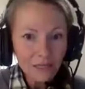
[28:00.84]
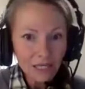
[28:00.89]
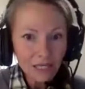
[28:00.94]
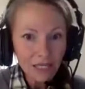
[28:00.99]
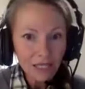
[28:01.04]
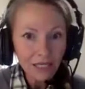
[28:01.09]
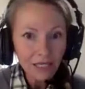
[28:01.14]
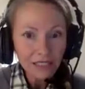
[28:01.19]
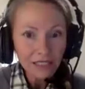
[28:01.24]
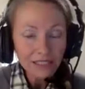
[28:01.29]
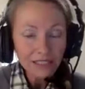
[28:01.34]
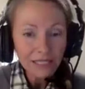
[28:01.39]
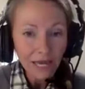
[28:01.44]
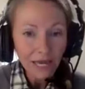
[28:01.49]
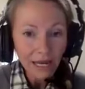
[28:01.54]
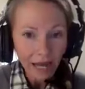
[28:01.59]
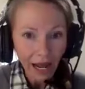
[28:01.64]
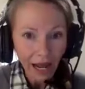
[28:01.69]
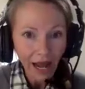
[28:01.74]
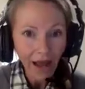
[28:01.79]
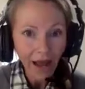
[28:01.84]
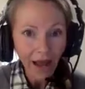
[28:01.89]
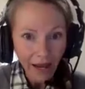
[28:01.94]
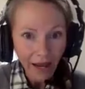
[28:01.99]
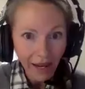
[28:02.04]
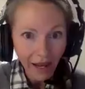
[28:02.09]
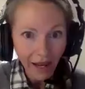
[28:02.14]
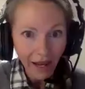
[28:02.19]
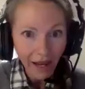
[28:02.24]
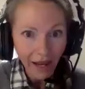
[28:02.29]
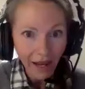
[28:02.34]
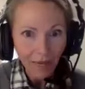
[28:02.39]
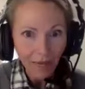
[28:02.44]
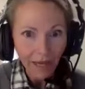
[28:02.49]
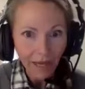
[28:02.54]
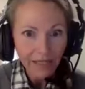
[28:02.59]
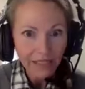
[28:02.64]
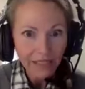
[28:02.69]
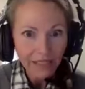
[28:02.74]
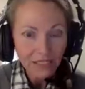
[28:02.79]
things that I am.
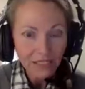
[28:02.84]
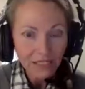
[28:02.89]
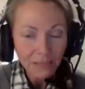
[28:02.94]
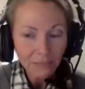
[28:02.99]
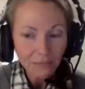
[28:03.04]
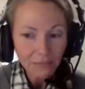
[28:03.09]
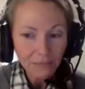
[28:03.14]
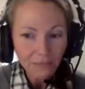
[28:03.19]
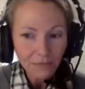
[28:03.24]
And to